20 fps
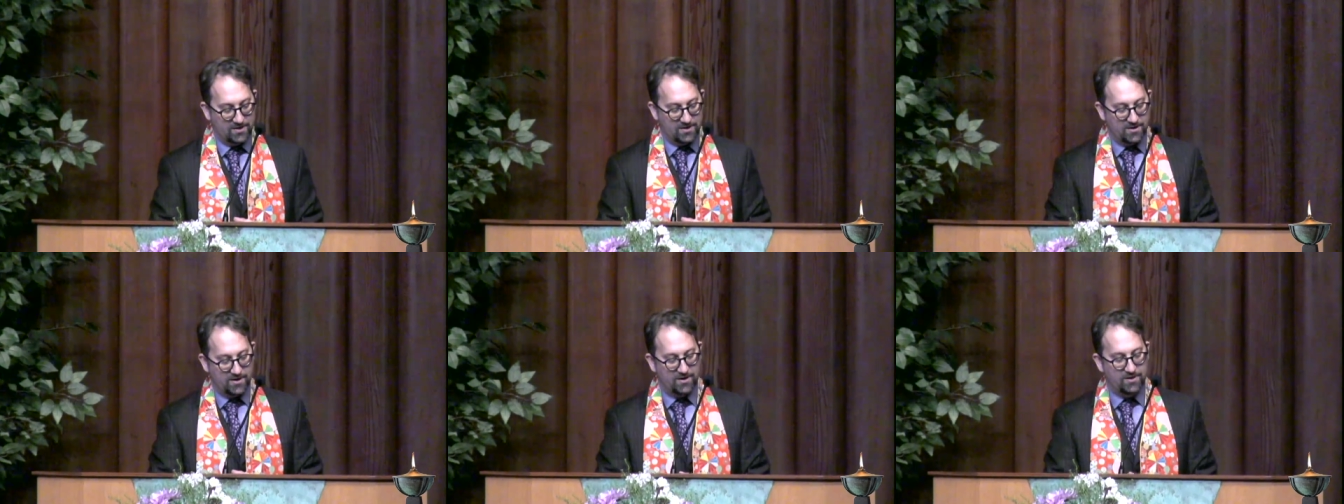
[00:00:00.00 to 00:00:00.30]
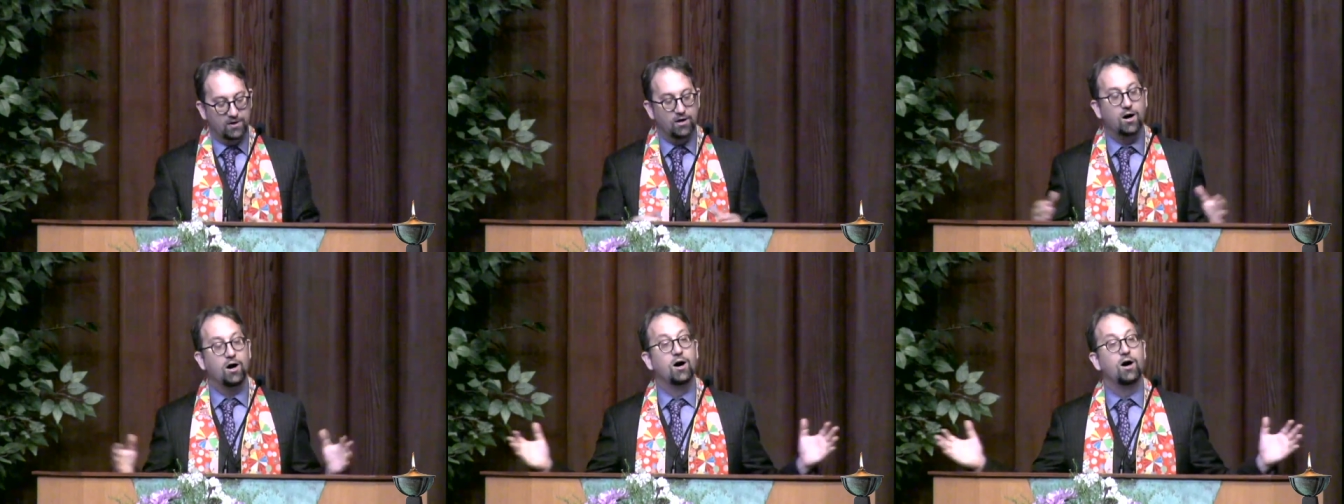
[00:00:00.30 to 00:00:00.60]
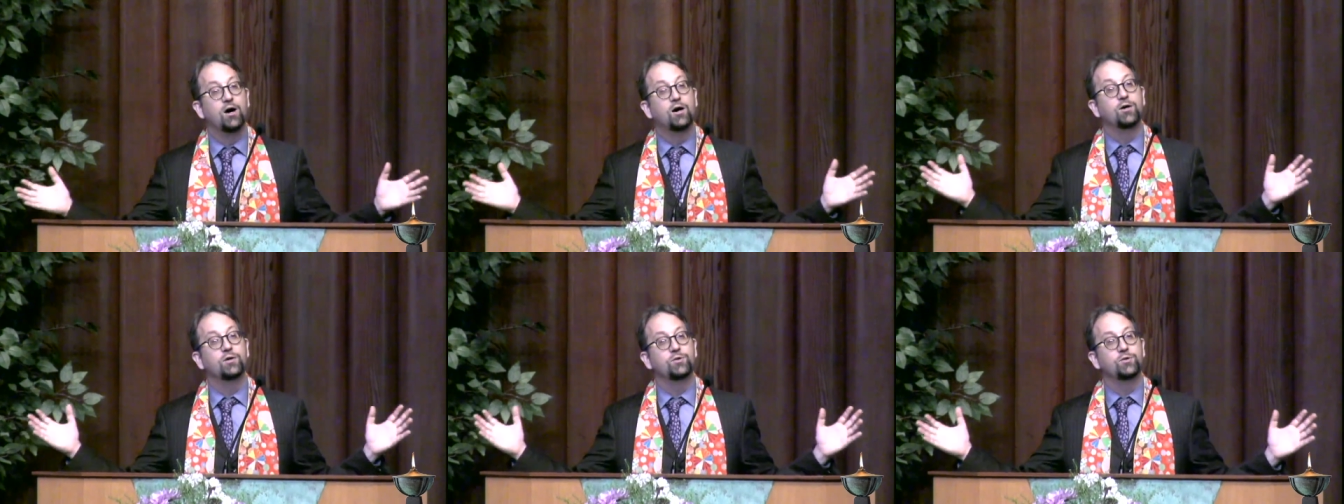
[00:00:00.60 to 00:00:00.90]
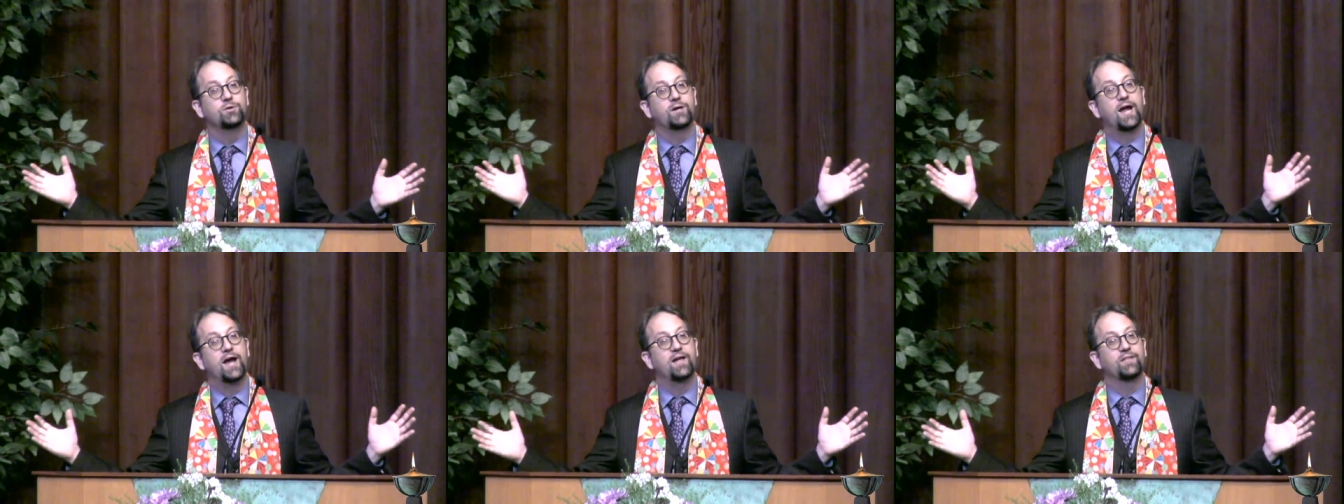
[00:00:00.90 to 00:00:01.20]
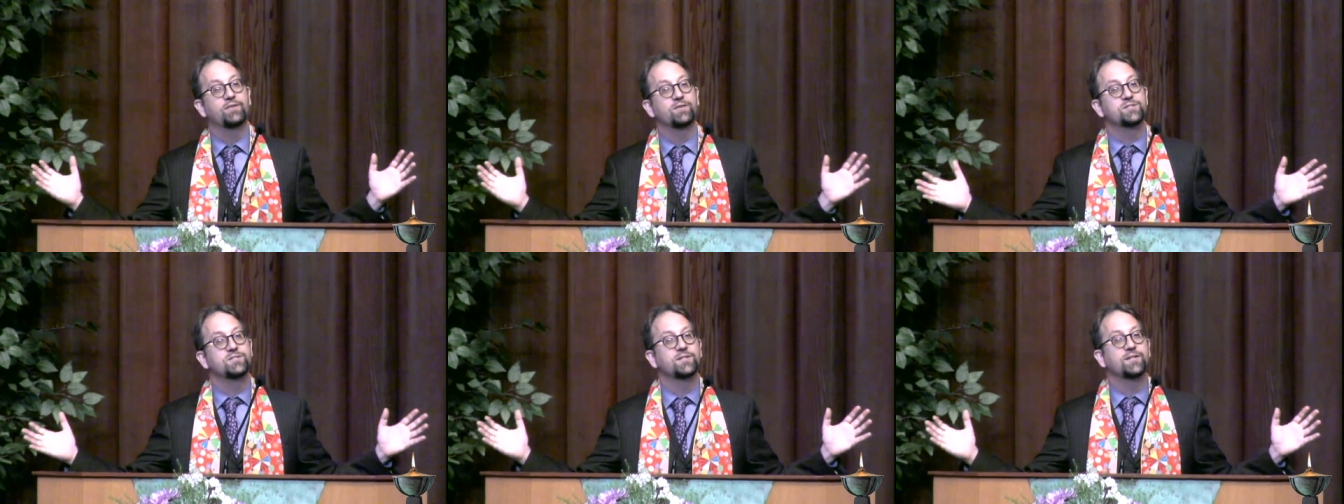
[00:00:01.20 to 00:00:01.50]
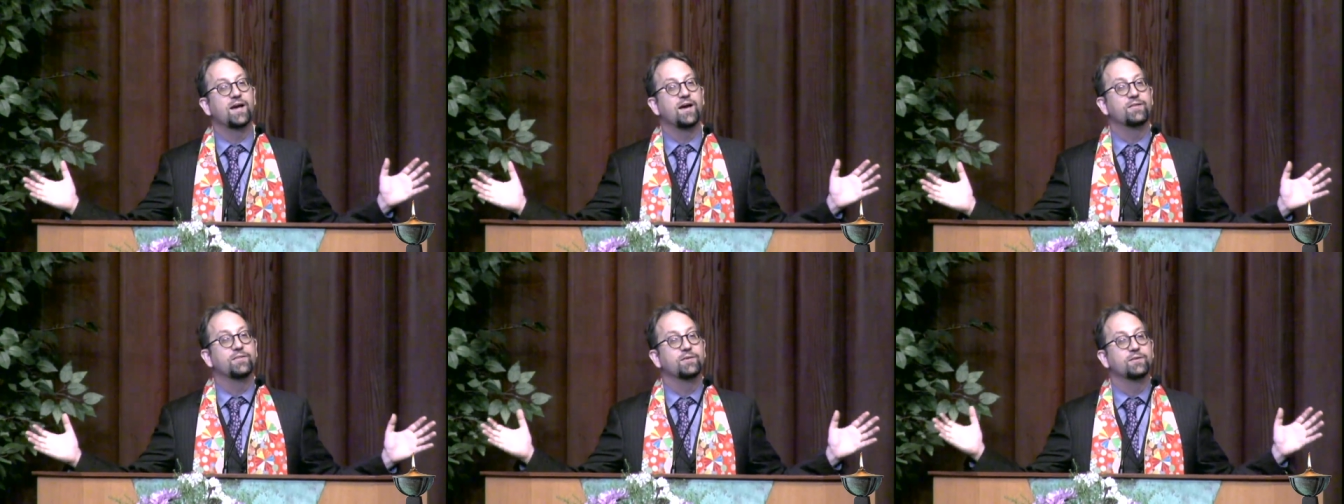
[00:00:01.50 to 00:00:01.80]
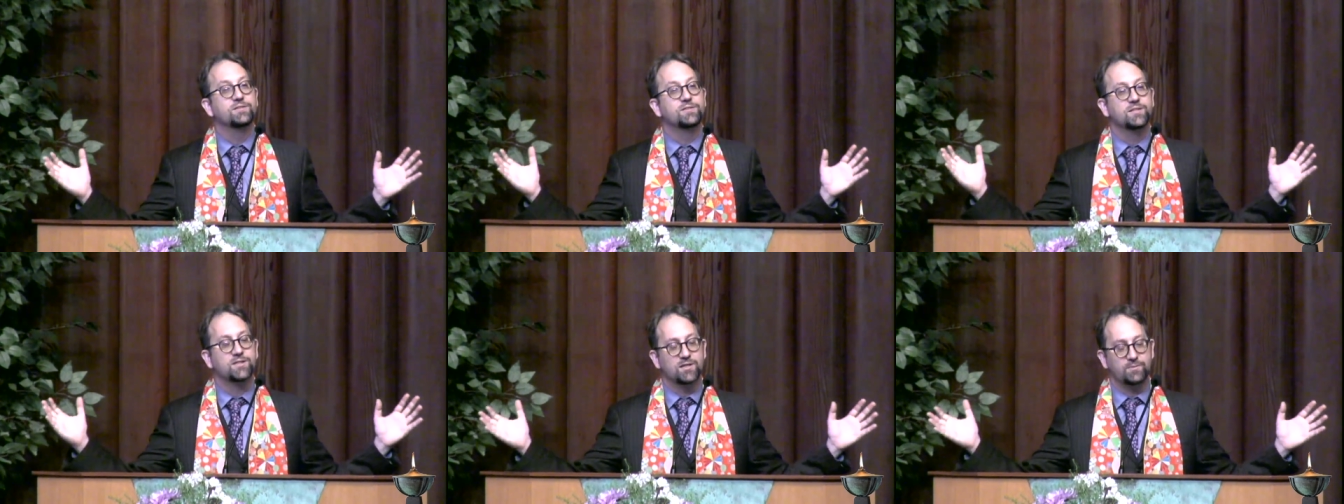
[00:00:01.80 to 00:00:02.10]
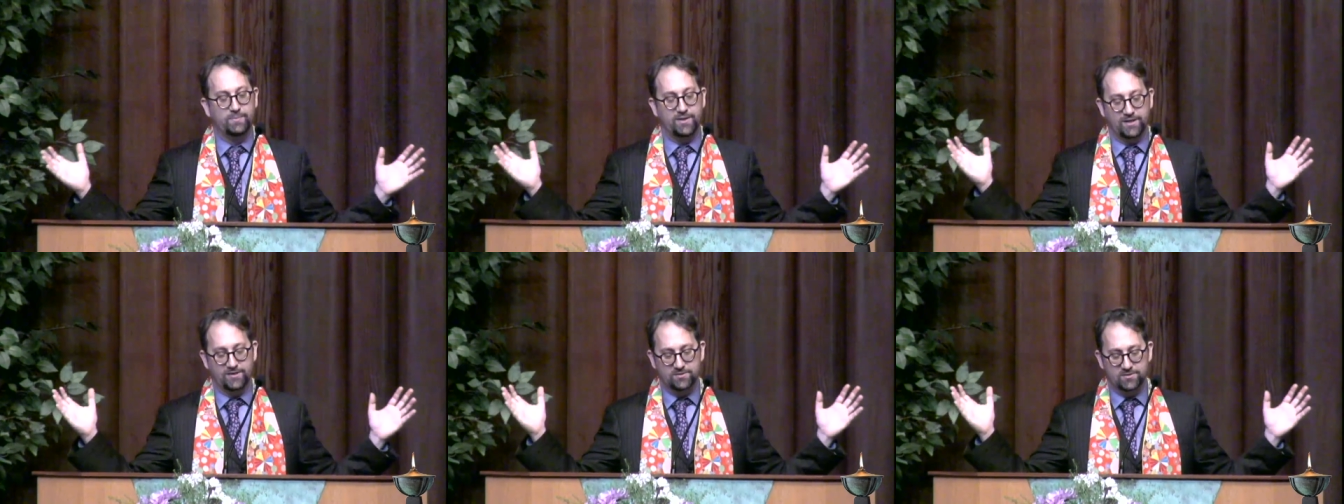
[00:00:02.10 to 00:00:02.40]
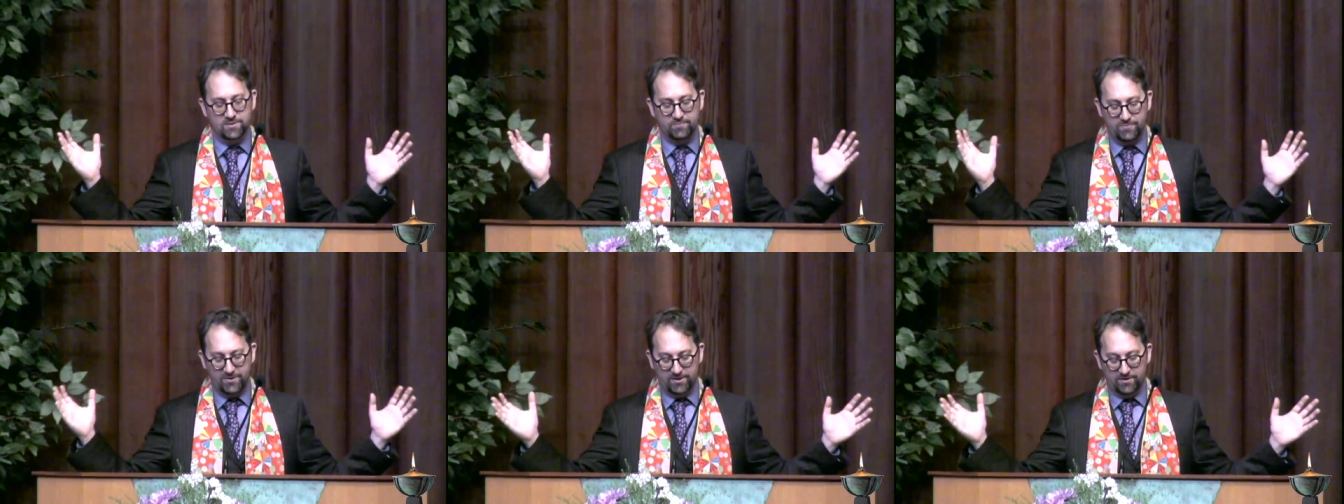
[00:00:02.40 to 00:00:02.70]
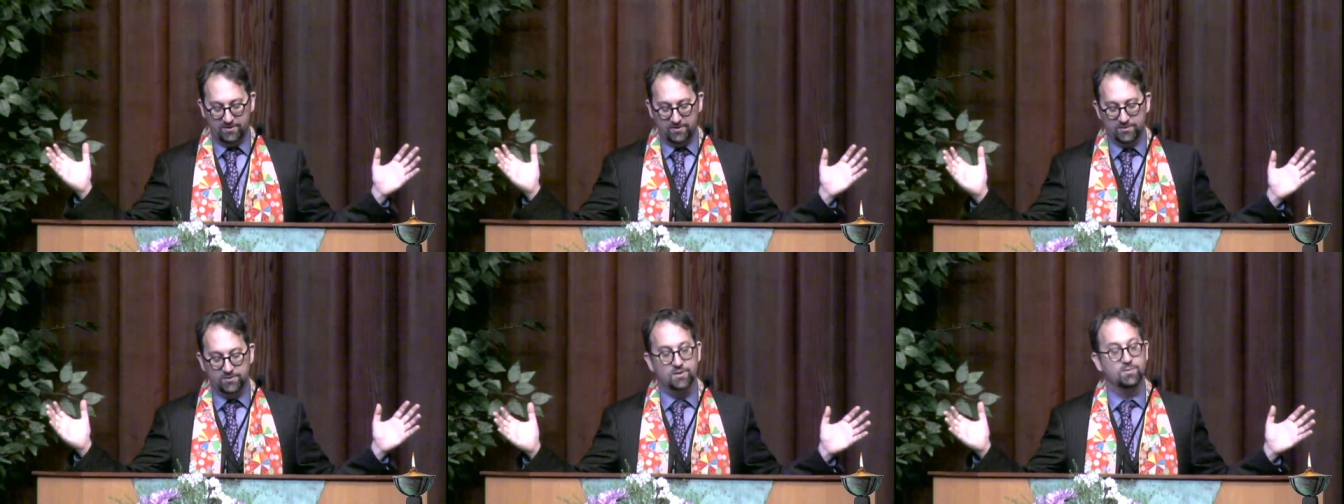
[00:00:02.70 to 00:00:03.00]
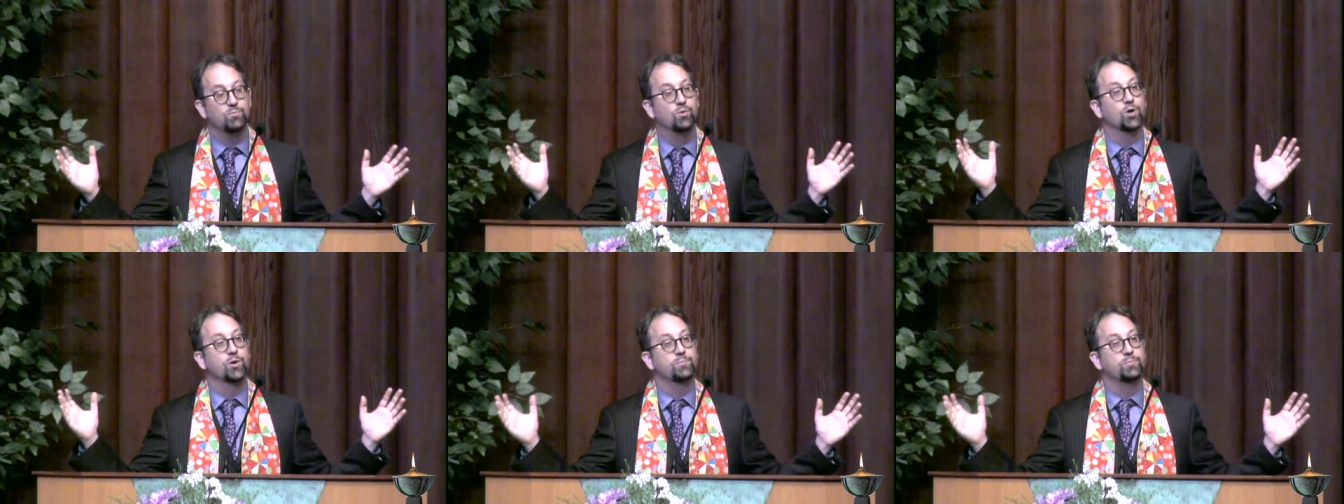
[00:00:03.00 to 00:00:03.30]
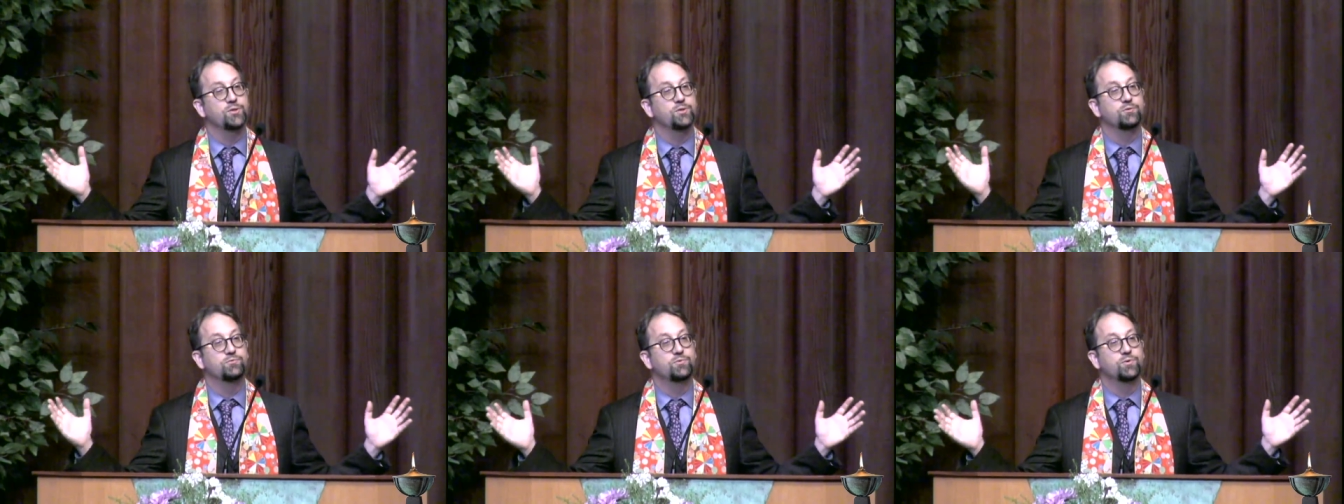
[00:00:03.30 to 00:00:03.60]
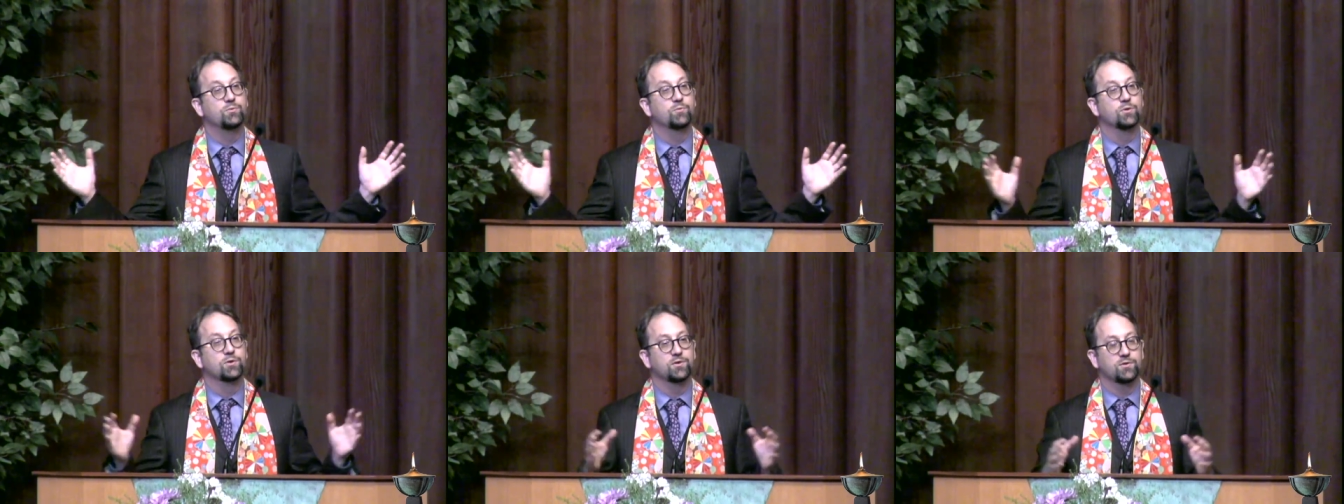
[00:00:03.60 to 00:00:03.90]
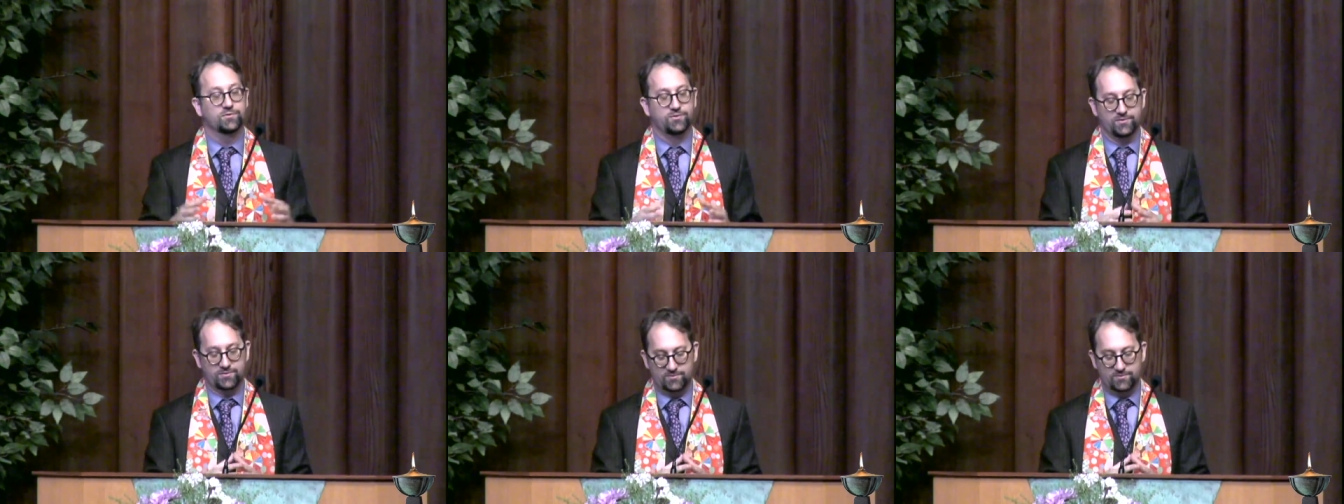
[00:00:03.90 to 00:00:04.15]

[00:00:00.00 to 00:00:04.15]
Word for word: and all who gather together to commit to build a more beautiful world.